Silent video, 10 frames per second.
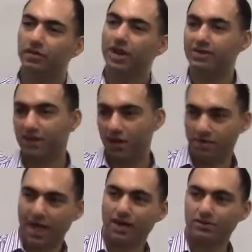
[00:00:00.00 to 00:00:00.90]
But they
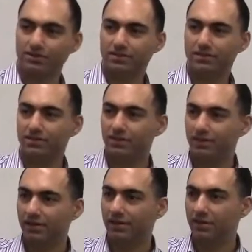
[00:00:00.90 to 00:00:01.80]
say pound.
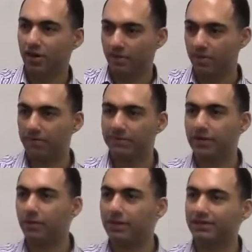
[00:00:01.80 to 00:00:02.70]
Young people
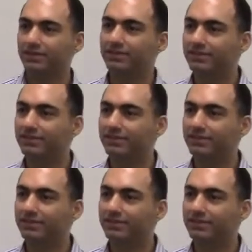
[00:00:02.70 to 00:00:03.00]
say what?